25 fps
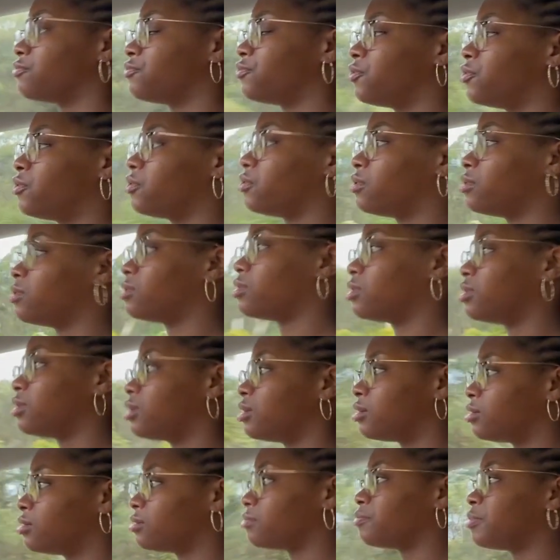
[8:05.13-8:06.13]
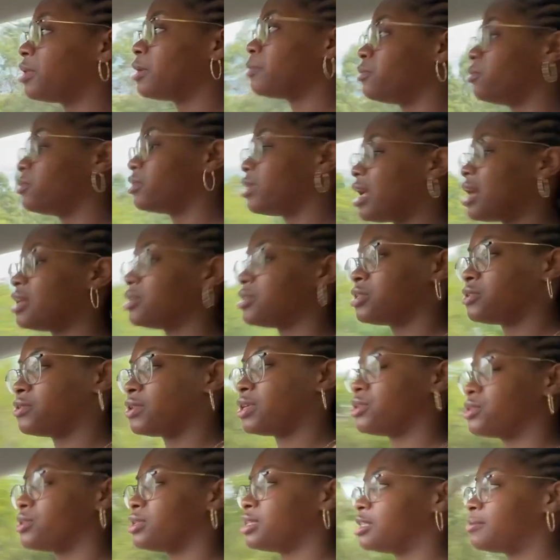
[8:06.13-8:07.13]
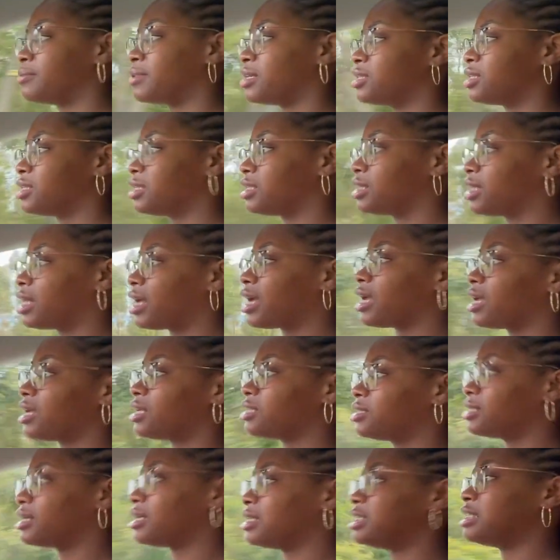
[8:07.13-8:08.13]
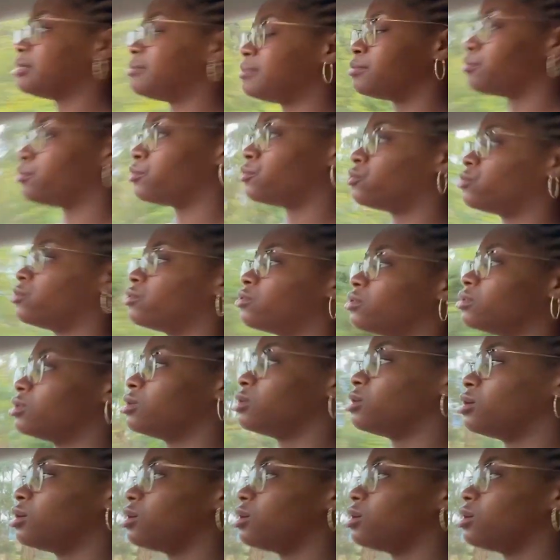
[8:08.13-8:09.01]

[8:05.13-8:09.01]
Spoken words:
for people in our generation especially, they tend to be more